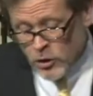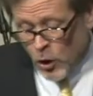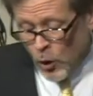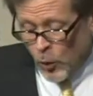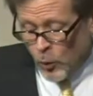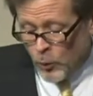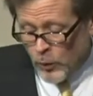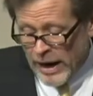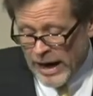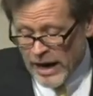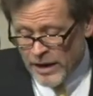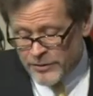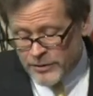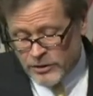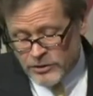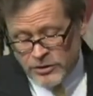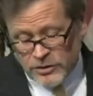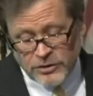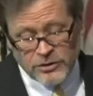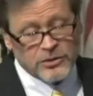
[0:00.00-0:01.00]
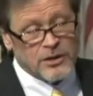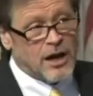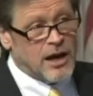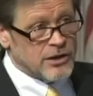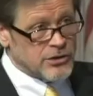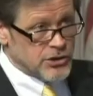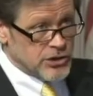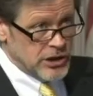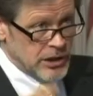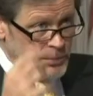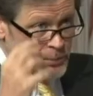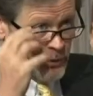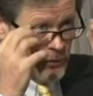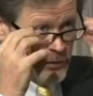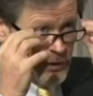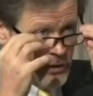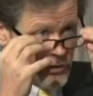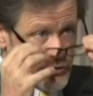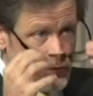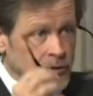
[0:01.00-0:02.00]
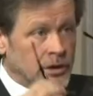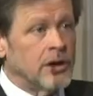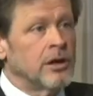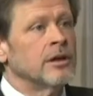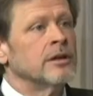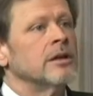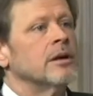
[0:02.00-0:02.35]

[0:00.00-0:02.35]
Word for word: Go rather to the lost sheep of Israel.